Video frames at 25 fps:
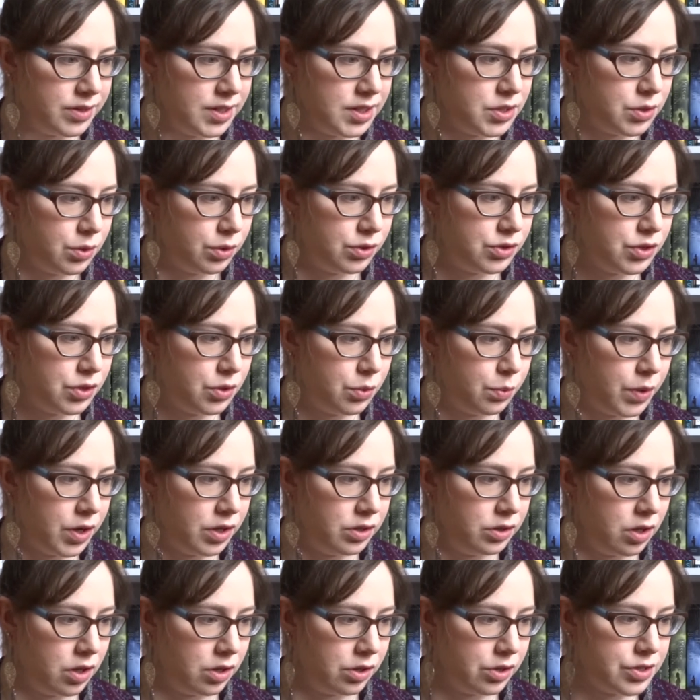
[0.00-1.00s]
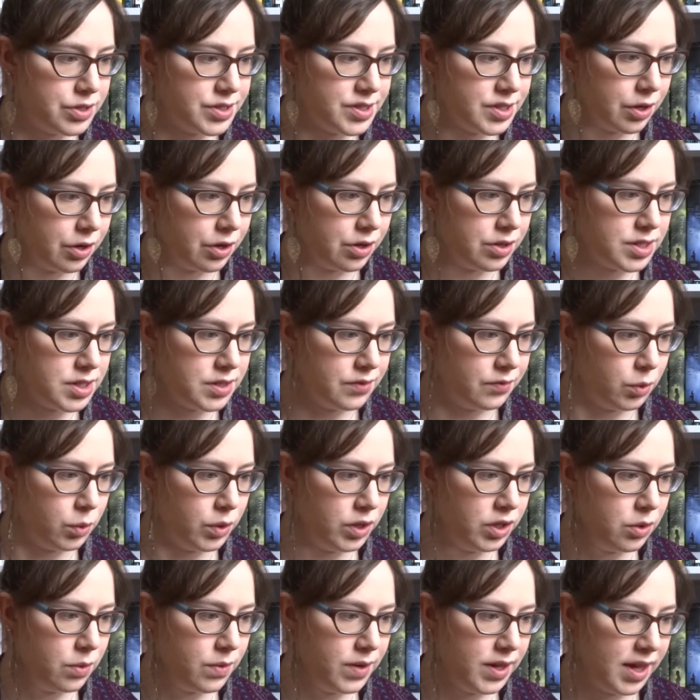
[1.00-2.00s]
They told you to wear longer skirts,
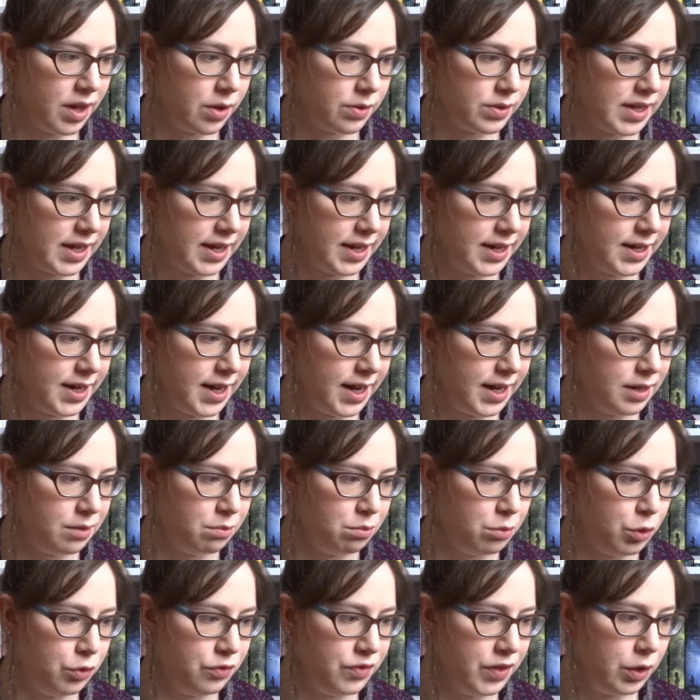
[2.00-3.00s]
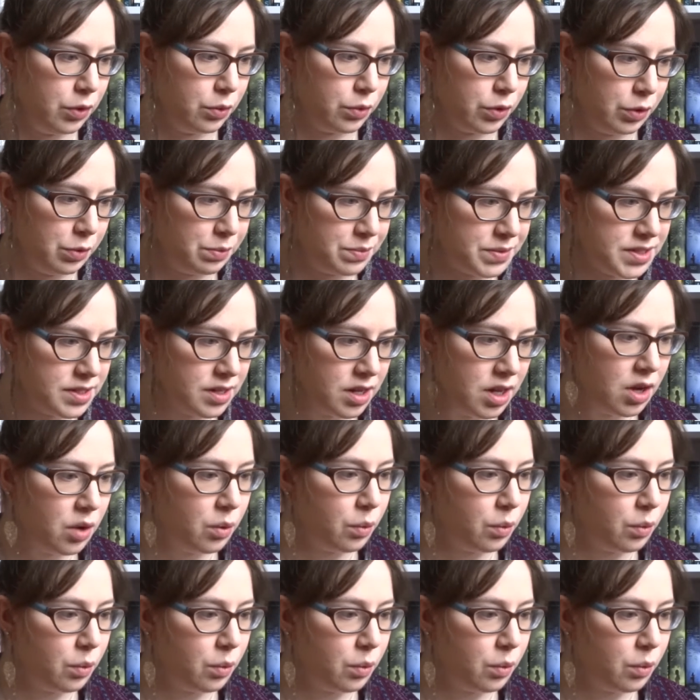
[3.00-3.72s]
avoid going out late at night, and move in groups.